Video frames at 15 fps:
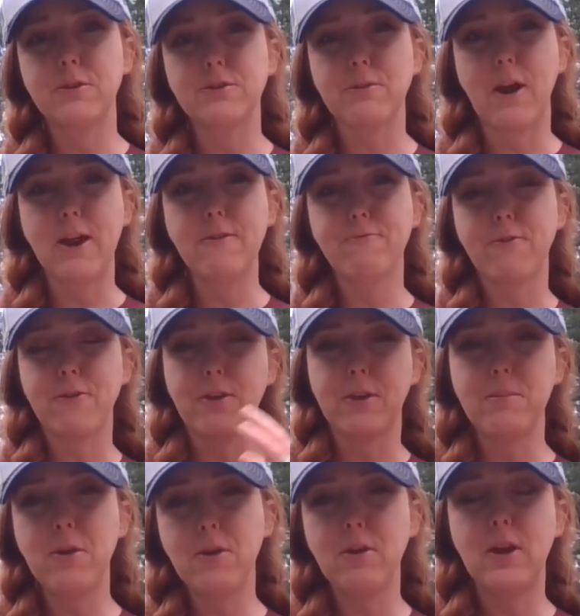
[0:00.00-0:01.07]
what's right for the
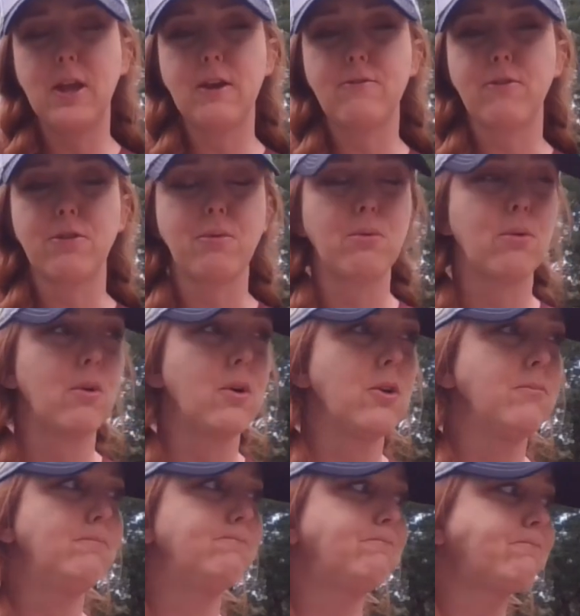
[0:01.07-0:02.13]
community, for the world.